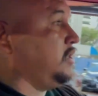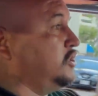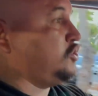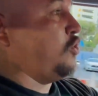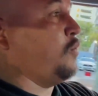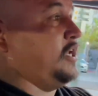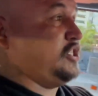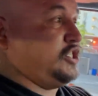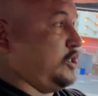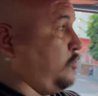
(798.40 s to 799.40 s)
So
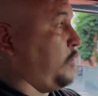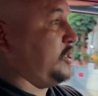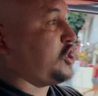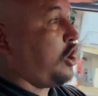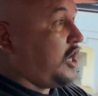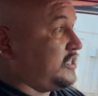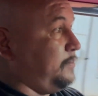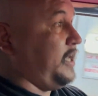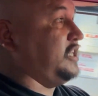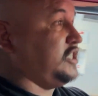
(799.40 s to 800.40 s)
which caused
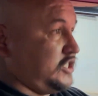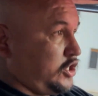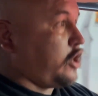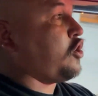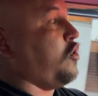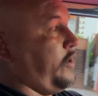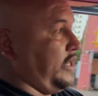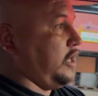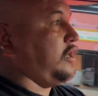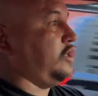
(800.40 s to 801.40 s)
me to start going
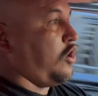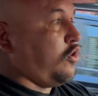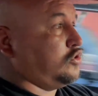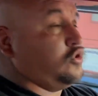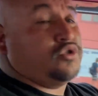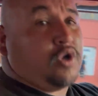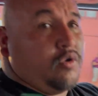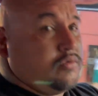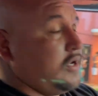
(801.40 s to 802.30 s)
the whole two-tone